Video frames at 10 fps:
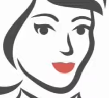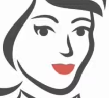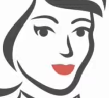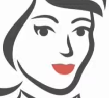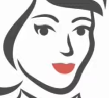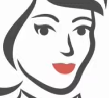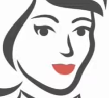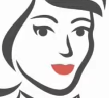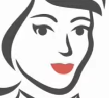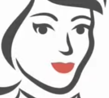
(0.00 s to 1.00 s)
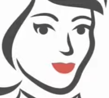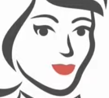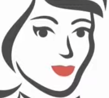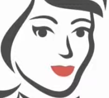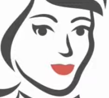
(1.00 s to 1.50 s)
Mm-hmm.
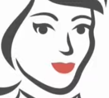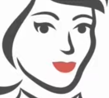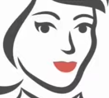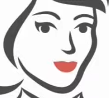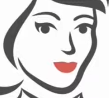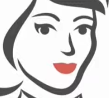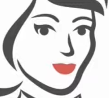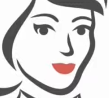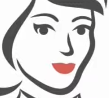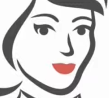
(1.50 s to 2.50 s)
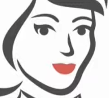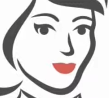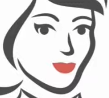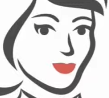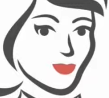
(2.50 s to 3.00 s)
That's very true. That's
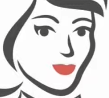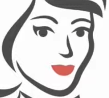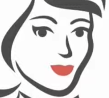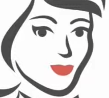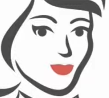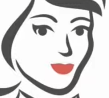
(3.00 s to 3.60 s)
very, very true.